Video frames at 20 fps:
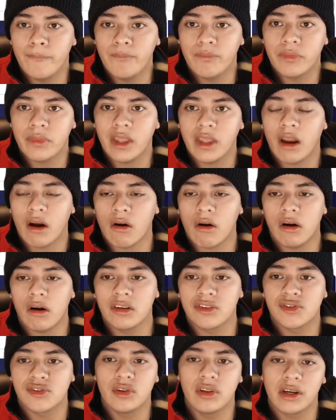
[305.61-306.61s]
They are
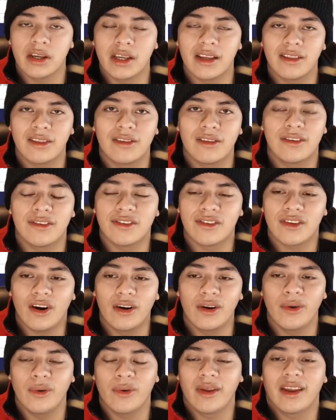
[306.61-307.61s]
also looking to start
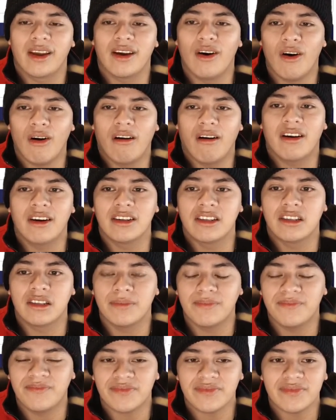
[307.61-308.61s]
doing cars.
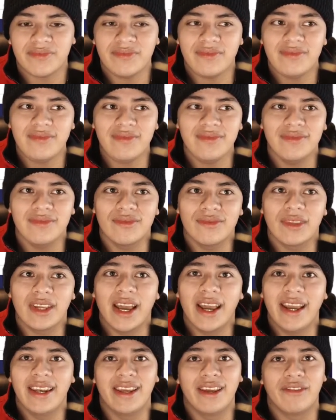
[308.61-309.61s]

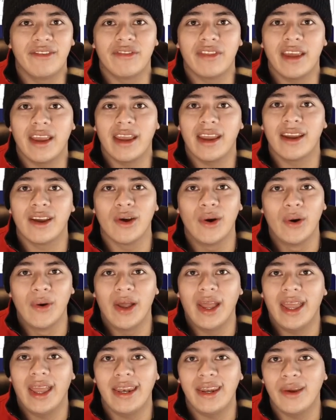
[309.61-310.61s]
And if they go
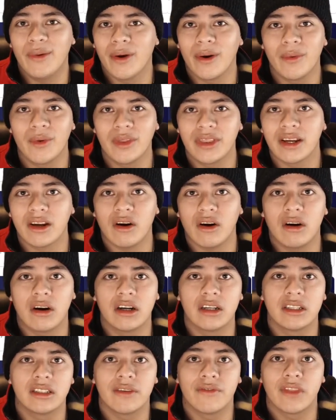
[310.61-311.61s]
anywhere with the
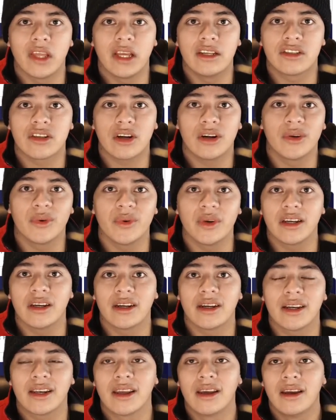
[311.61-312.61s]
cars, if they start doing
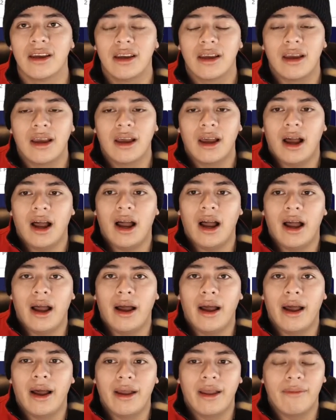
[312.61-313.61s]
good,
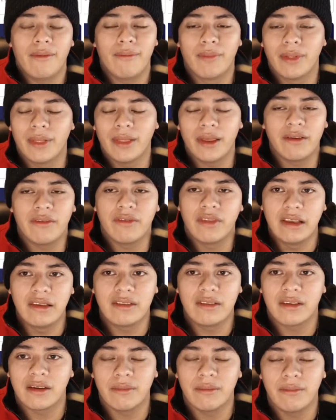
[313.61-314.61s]
I believe these
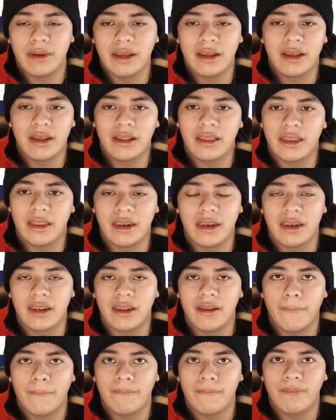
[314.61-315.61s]
could be
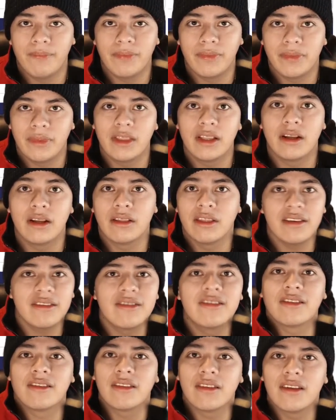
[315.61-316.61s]
this
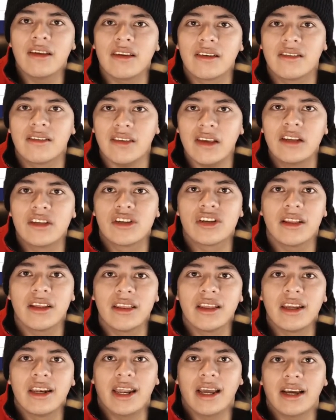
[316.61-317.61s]
is essentially
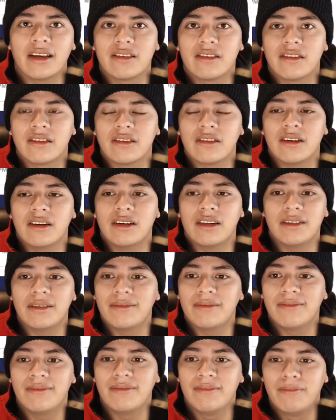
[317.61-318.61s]
the next
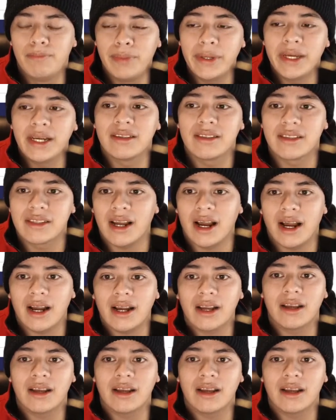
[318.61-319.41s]
big stock.